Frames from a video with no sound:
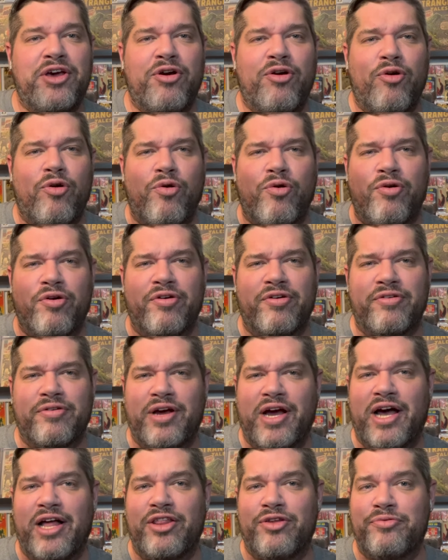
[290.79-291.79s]
Or
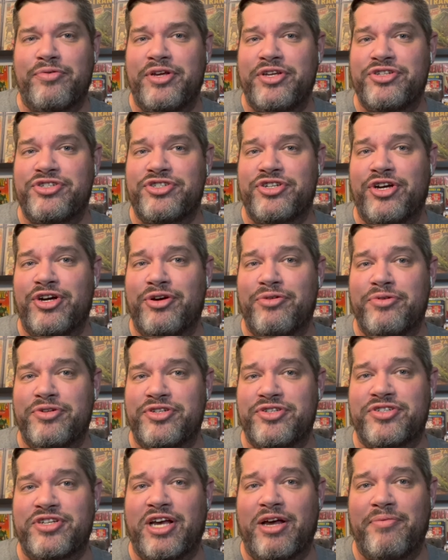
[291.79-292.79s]
Halloween show, which
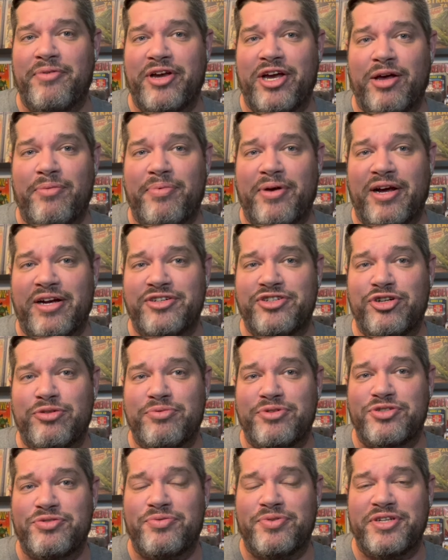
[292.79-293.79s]
is coming up
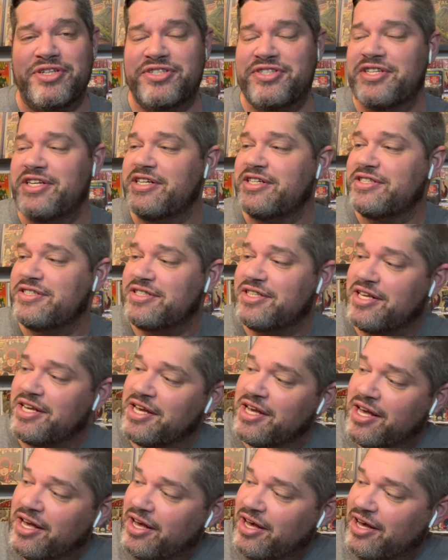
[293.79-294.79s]
October 26th.
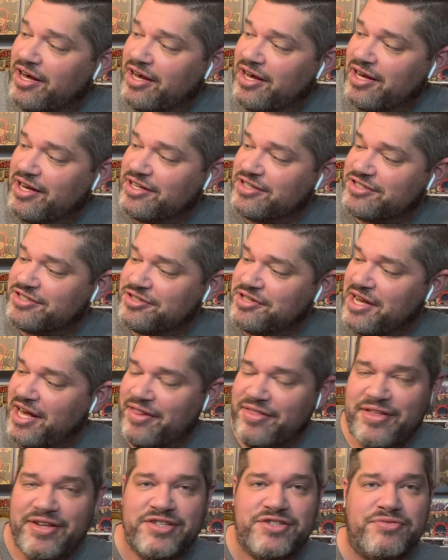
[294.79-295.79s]
So yeah,
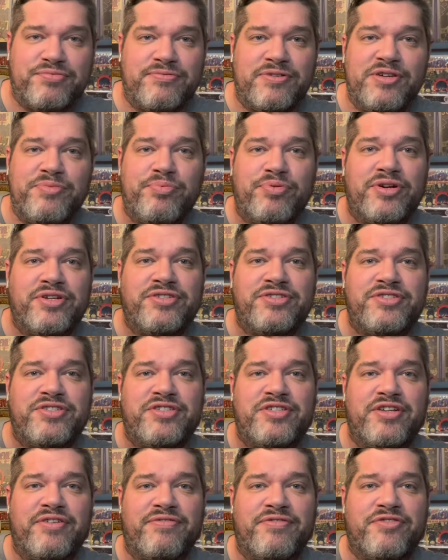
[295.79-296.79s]
this reprints
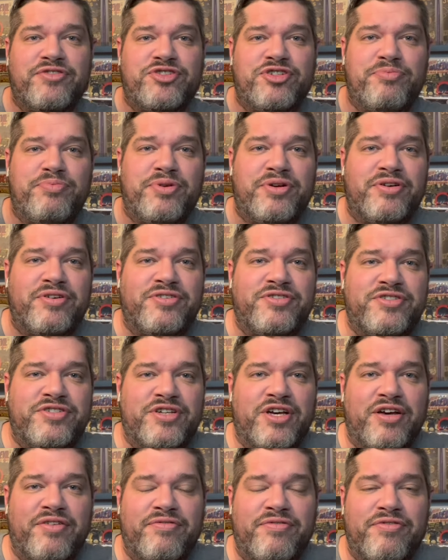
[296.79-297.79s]
the first appearance
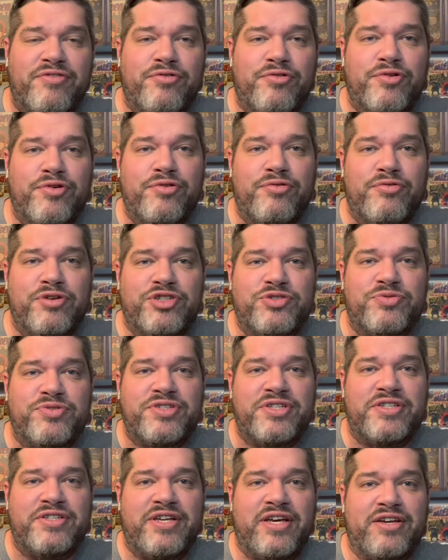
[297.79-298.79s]
of Groot, which was
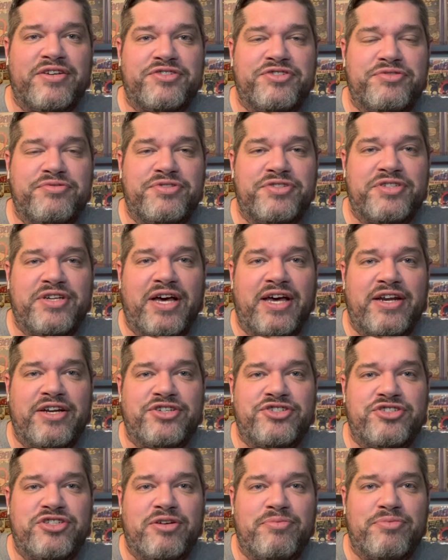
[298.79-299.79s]
in Tales to
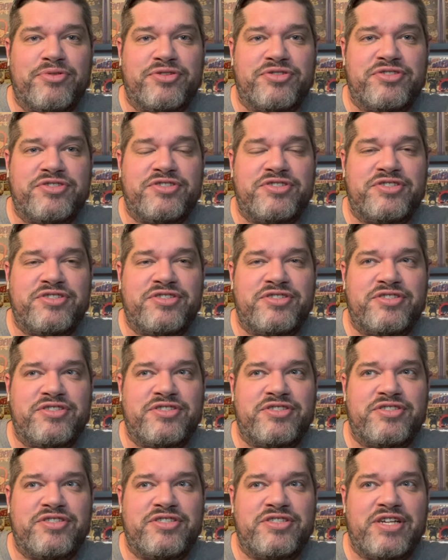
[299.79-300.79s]
Astonish number
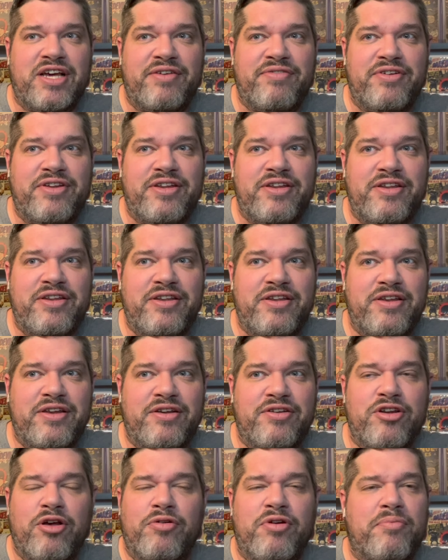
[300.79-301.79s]
7?
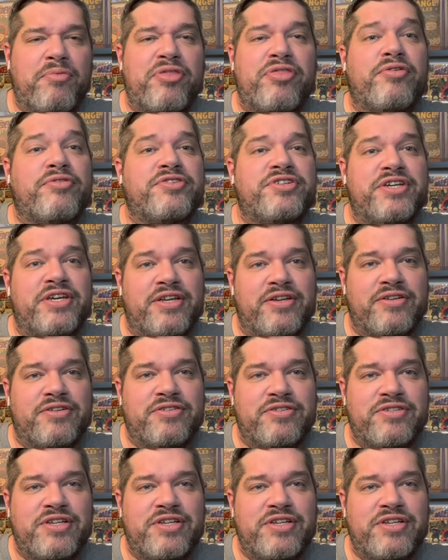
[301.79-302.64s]
No, number 13.